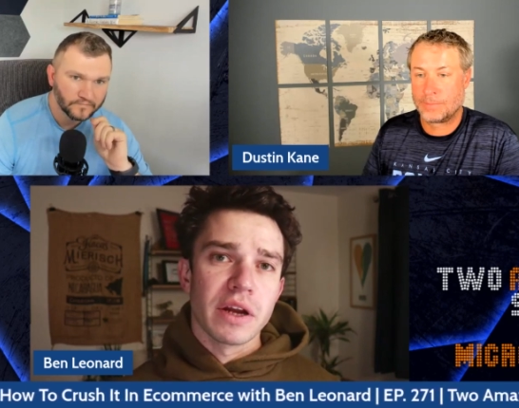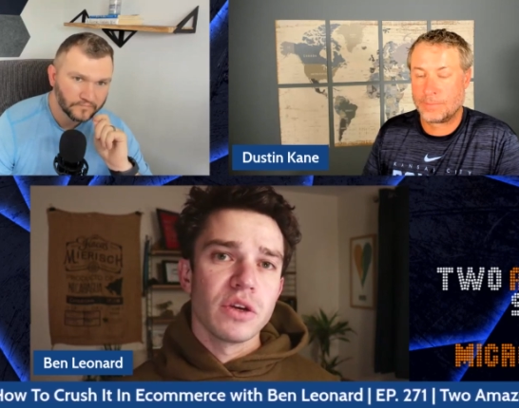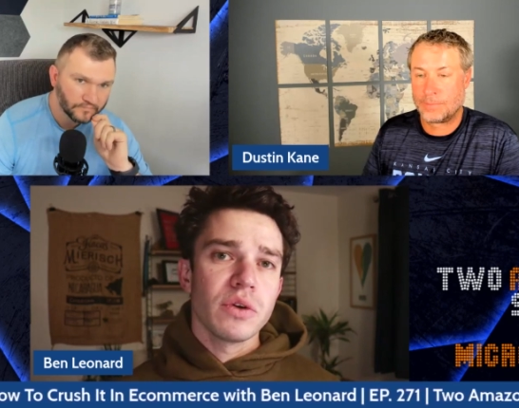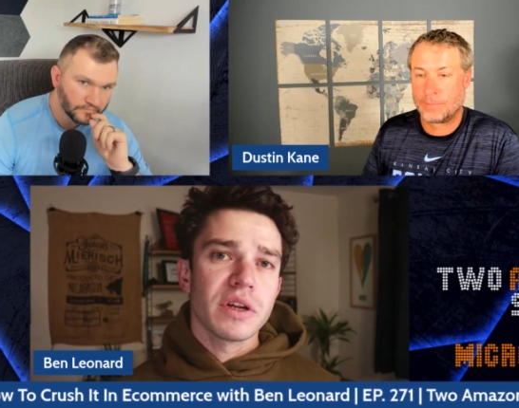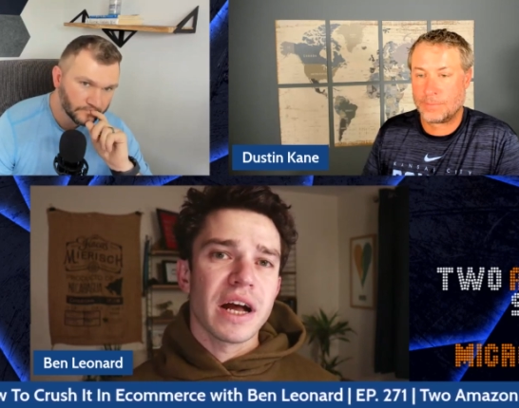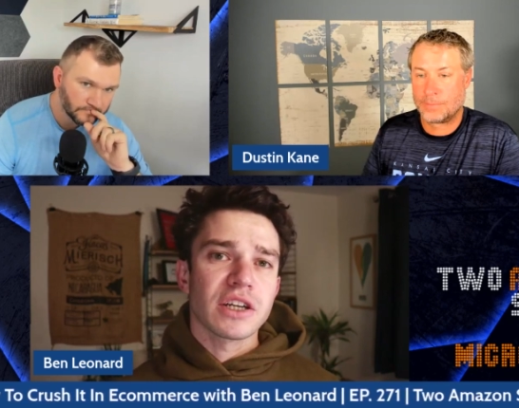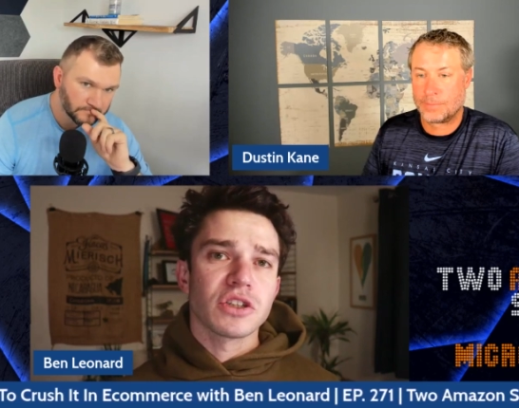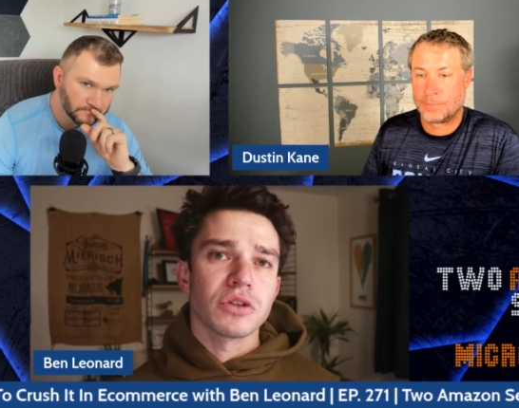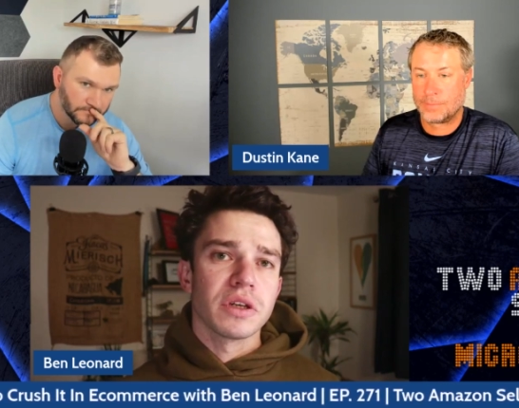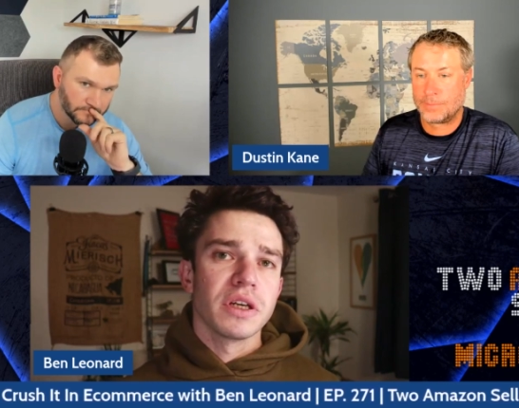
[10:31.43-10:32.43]
Speaker 1: You could
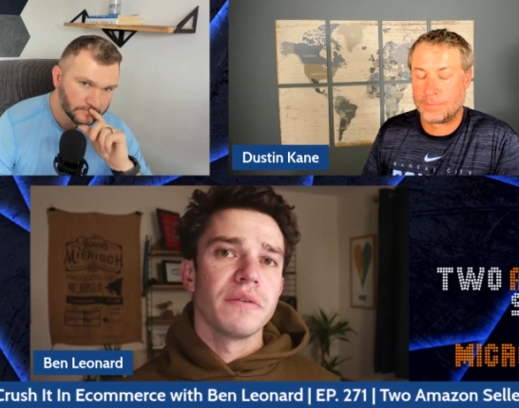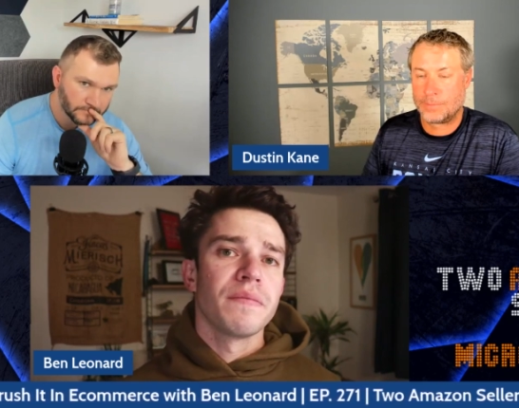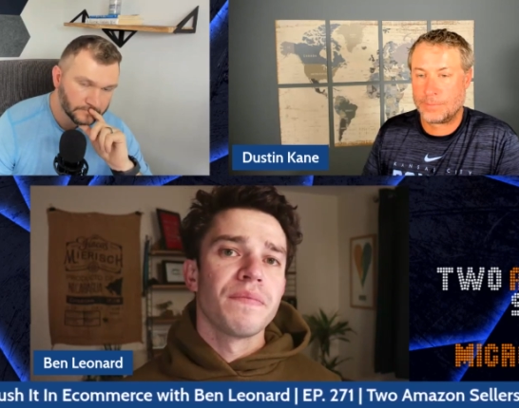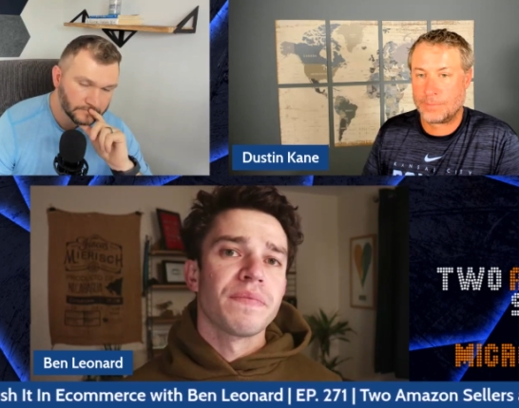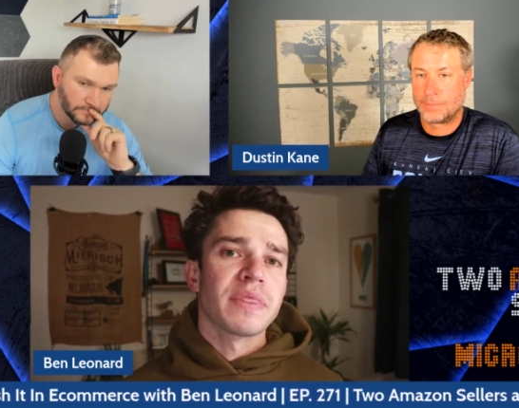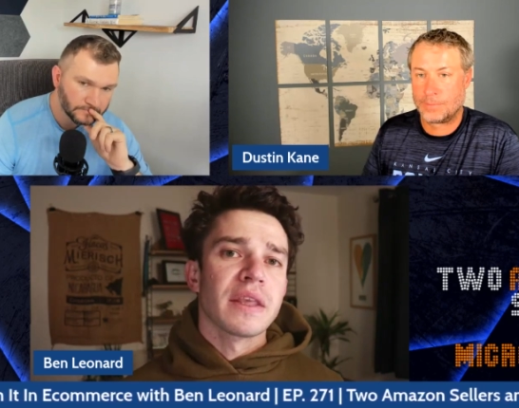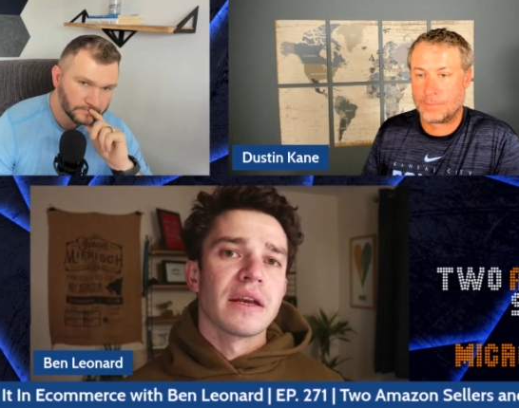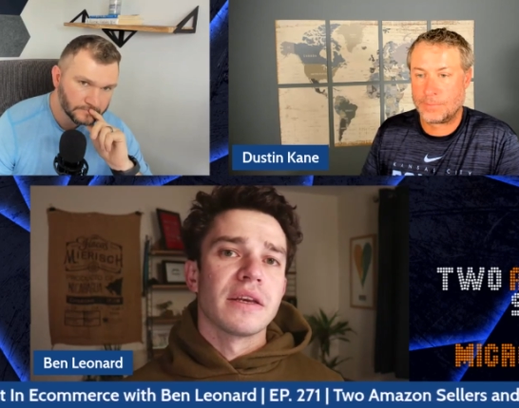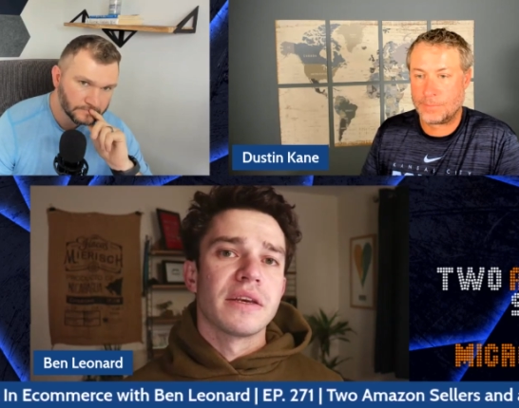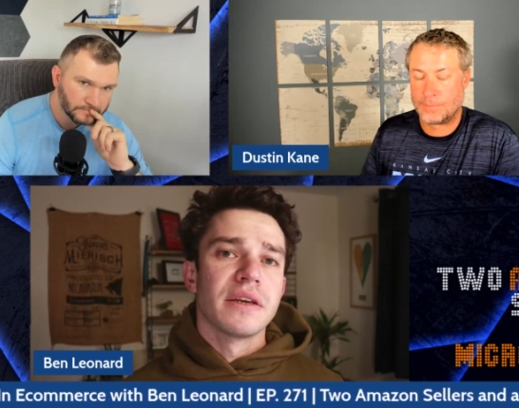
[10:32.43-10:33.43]
actually
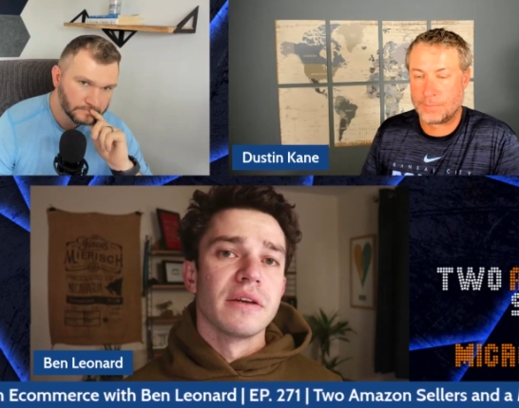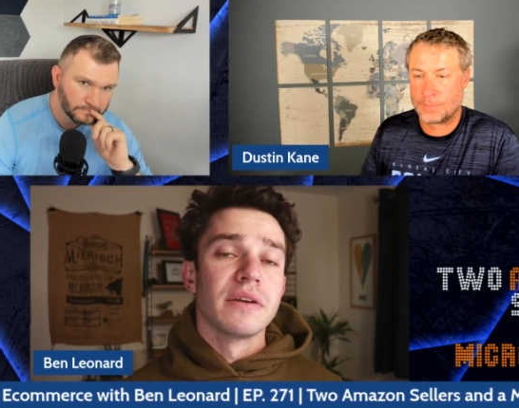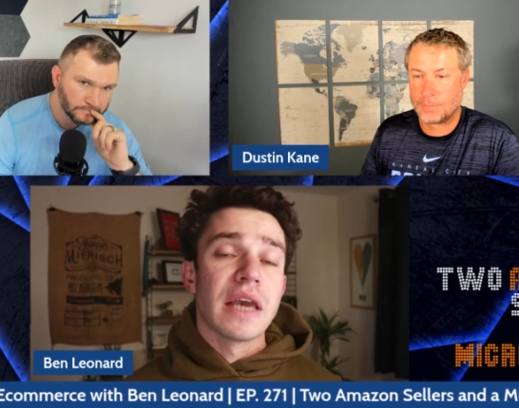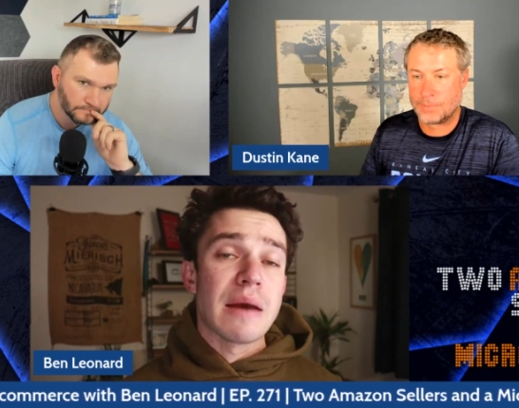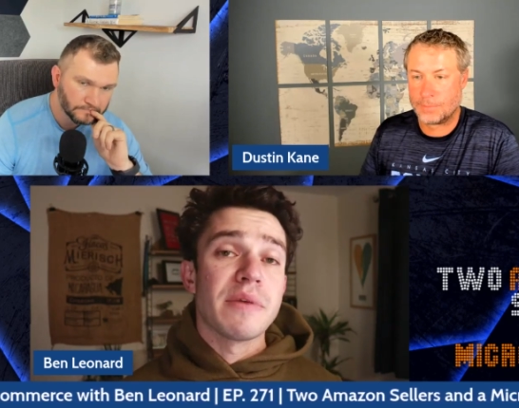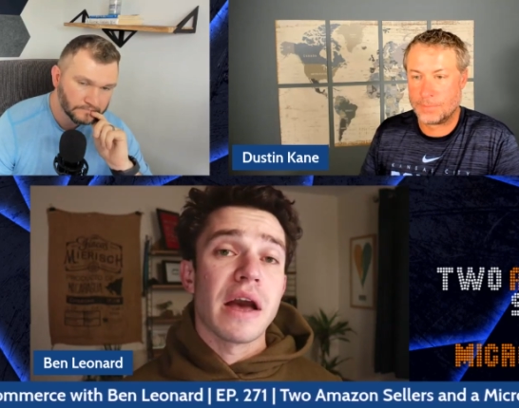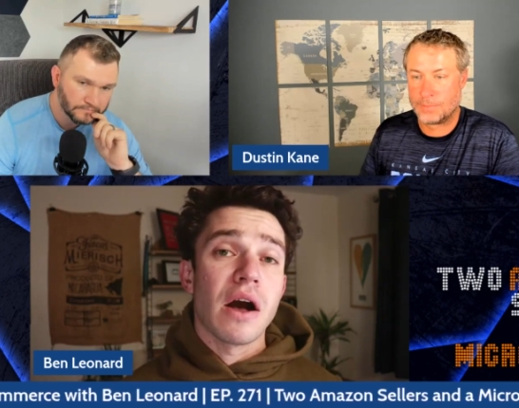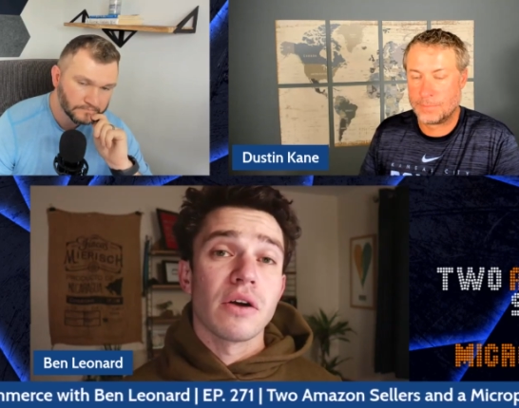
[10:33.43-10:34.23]
game the out